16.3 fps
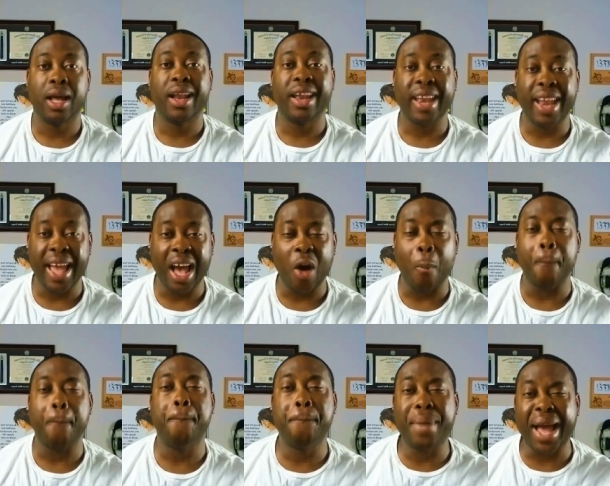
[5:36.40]
Now,
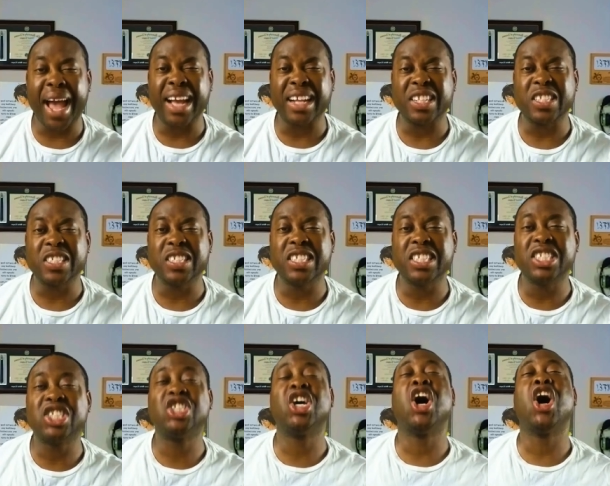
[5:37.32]
back to the
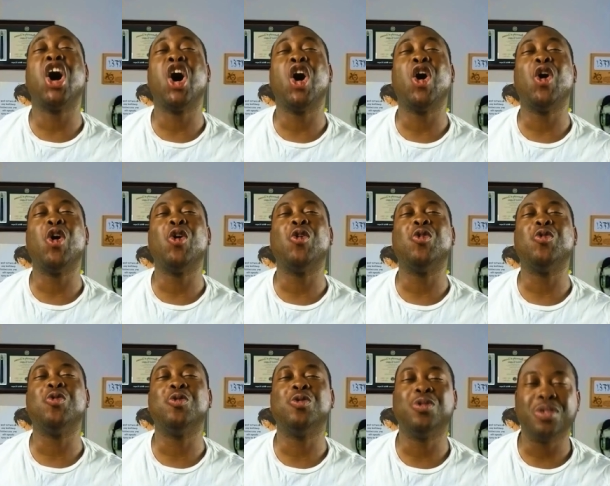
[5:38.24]

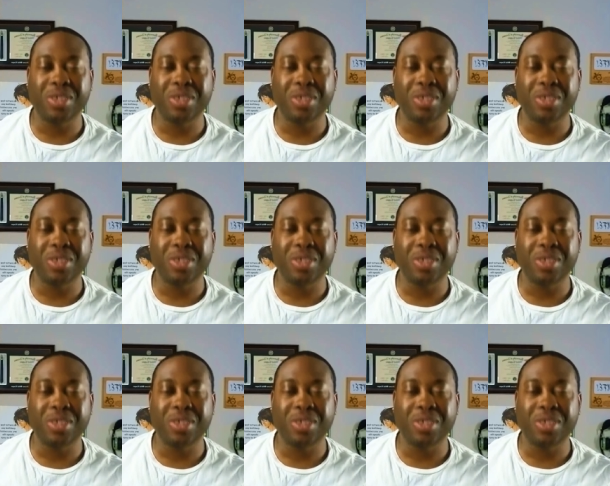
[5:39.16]
show.